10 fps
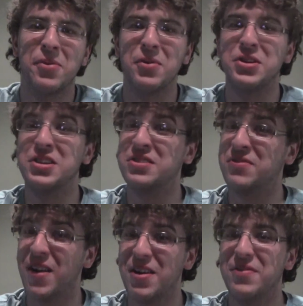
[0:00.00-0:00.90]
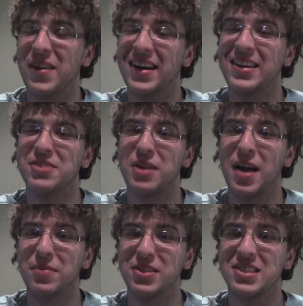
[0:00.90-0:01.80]
which is very funny, because what
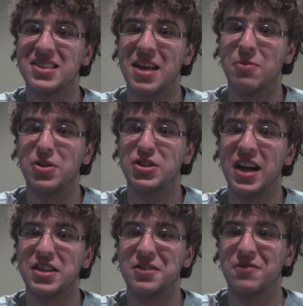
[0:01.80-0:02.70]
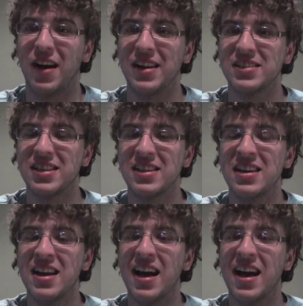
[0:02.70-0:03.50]
happens is that when she actually finds it,